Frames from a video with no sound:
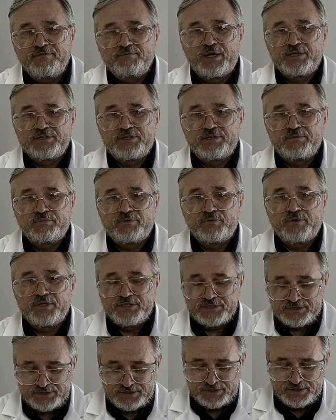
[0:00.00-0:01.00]
melting
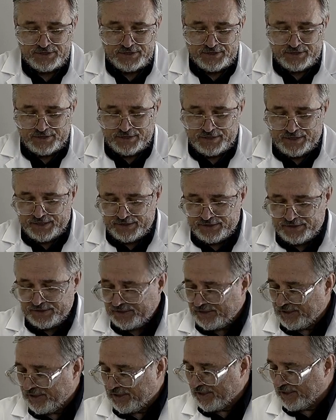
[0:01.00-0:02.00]
points at
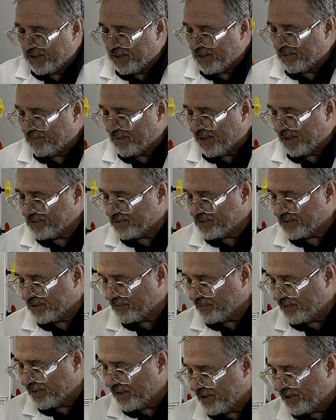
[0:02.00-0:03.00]
the amounts that we